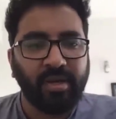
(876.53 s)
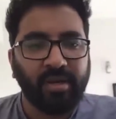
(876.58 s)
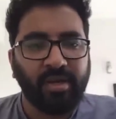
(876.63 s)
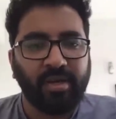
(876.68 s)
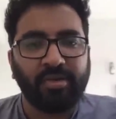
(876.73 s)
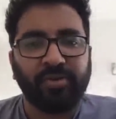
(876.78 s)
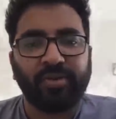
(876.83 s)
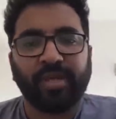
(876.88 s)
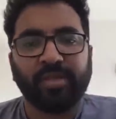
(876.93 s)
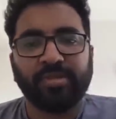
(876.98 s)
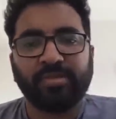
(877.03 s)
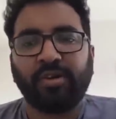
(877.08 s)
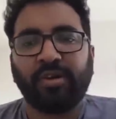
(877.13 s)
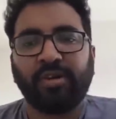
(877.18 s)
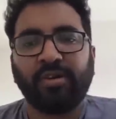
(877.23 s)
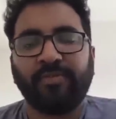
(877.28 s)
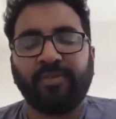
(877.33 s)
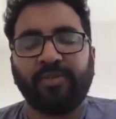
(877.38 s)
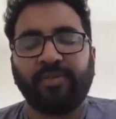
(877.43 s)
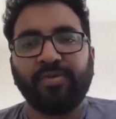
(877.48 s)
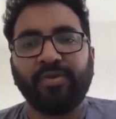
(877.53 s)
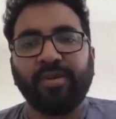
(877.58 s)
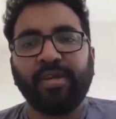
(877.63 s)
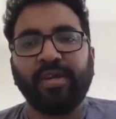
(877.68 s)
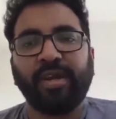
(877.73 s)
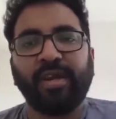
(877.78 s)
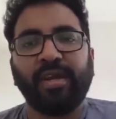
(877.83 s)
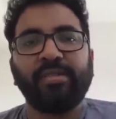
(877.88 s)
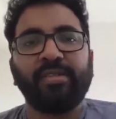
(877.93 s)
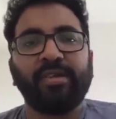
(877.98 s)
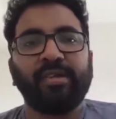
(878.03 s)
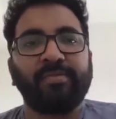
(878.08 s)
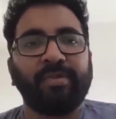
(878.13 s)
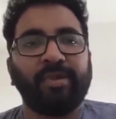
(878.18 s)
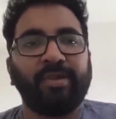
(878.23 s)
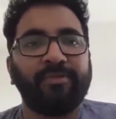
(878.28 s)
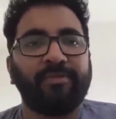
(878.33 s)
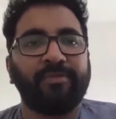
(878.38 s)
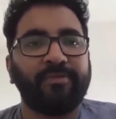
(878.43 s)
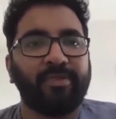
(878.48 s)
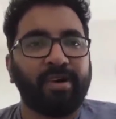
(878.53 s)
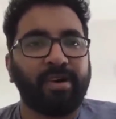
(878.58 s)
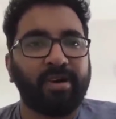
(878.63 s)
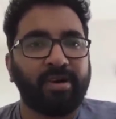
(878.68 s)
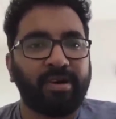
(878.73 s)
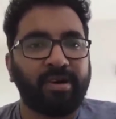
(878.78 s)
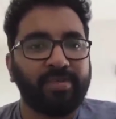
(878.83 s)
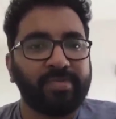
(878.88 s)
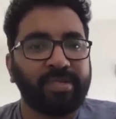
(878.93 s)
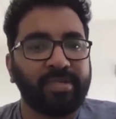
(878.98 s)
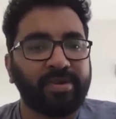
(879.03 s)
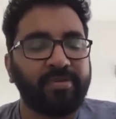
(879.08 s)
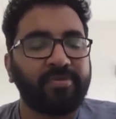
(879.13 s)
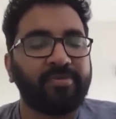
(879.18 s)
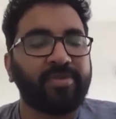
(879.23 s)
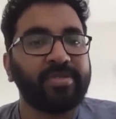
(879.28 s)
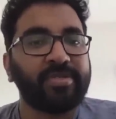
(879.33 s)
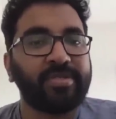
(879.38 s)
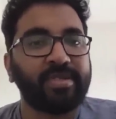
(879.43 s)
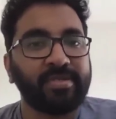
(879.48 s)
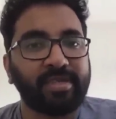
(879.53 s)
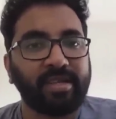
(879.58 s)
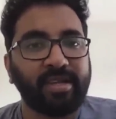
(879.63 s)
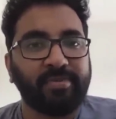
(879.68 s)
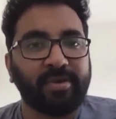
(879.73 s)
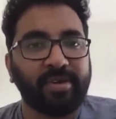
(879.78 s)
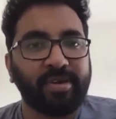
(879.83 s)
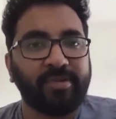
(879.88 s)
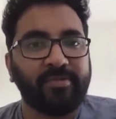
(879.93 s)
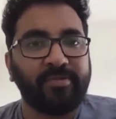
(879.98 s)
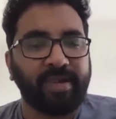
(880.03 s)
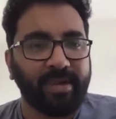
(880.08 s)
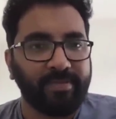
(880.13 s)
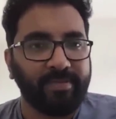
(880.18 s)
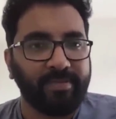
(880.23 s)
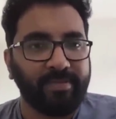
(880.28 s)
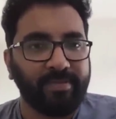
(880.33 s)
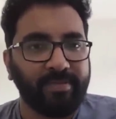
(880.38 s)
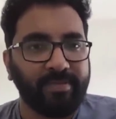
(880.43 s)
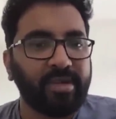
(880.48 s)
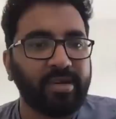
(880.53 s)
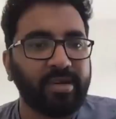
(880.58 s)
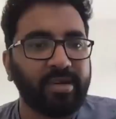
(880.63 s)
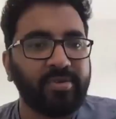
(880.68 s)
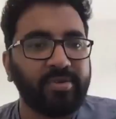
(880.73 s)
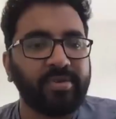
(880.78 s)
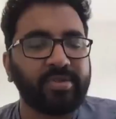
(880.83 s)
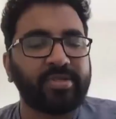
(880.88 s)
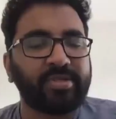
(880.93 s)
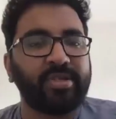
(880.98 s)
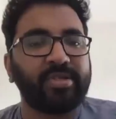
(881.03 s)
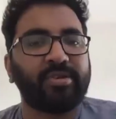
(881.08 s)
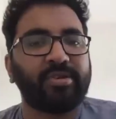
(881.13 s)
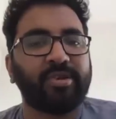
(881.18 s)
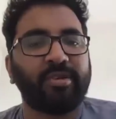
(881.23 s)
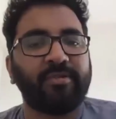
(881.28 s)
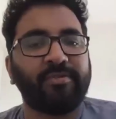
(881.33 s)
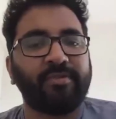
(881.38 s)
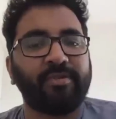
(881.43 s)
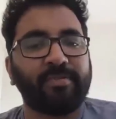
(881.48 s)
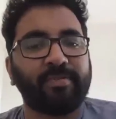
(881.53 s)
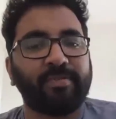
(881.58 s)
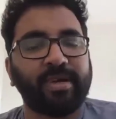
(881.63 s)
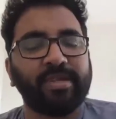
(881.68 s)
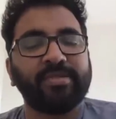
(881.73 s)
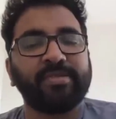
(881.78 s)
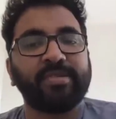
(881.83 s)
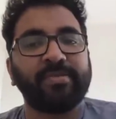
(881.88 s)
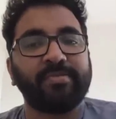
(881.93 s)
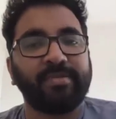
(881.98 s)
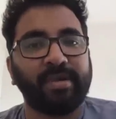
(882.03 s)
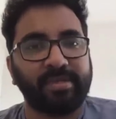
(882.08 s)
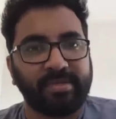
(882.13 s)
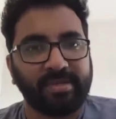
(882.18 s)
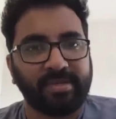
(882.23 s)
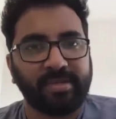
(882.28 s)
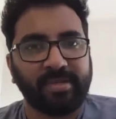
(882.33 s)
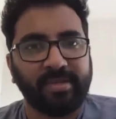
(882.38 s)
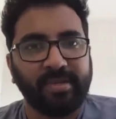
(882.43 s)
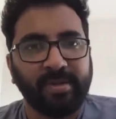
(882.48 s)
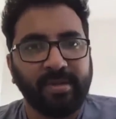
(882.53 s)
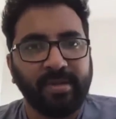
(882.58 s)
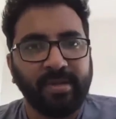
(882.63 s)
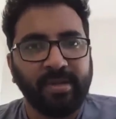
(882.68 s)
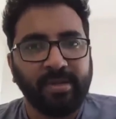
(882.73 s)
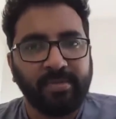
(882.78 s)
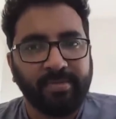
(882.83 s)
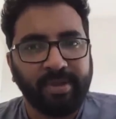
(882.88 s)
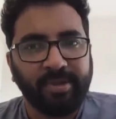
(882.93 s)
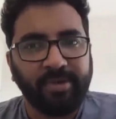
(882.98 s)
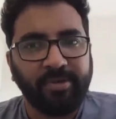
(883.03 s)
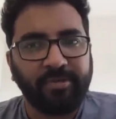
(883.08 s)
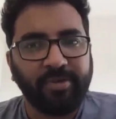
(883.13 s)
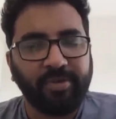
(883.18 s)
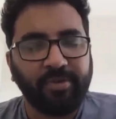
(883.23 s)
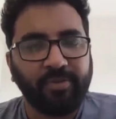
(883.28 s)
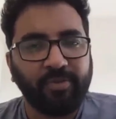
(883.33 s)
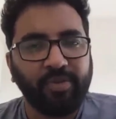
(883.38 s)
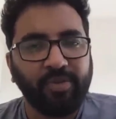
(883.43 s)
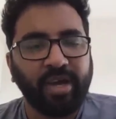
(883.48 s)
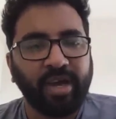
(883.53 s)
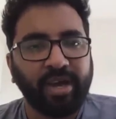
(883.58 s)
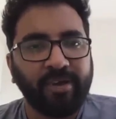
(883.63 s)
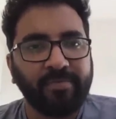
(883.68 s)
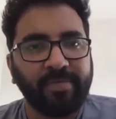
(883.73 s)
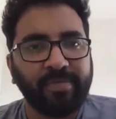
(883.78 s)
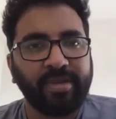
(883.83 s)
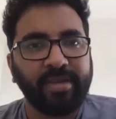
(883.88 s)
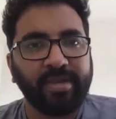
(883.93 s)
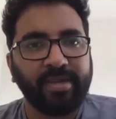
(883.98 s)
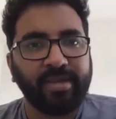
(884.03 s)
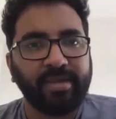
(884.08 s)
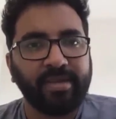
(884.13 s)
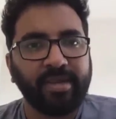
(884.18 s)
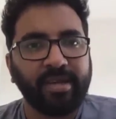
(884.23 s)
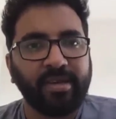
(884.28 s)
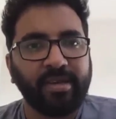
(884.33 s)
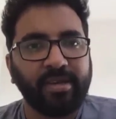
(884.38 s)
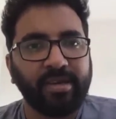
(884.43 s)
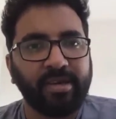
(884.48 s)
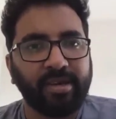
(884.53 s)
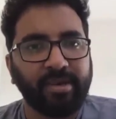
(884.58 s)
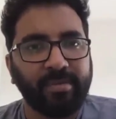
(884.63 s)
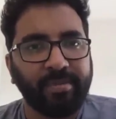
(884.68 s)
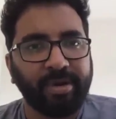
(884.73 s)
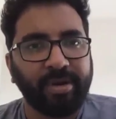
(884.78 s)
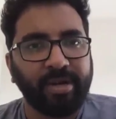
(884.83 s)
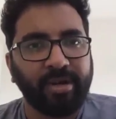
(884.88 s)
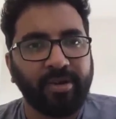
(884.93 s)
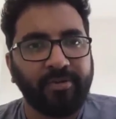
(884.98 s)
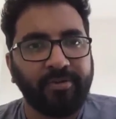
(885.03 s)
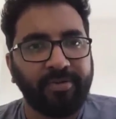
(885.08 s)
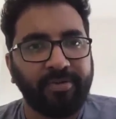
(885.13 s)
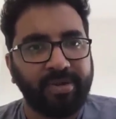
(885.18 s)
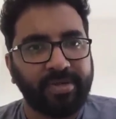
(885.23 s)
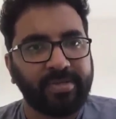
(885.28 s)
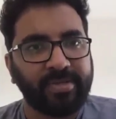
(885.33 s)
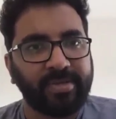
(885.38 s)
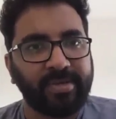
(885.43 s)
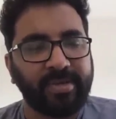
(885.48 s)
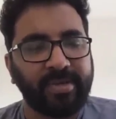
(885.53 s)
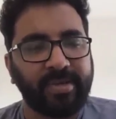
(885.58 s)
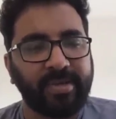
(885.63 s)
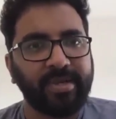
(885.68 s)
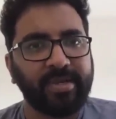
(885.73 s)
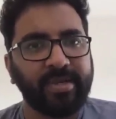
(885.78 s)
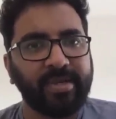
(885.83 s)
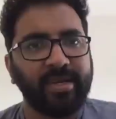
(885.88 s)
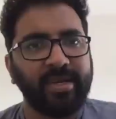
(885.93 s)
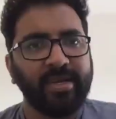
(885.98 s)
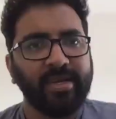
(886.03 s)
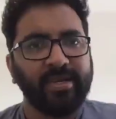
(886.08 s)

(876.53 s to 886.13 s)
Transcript: You can solve only n number of uh, objective questions at a point of time. You can't continuously solve for months and months. Many of you would have been in that burnout phase, right?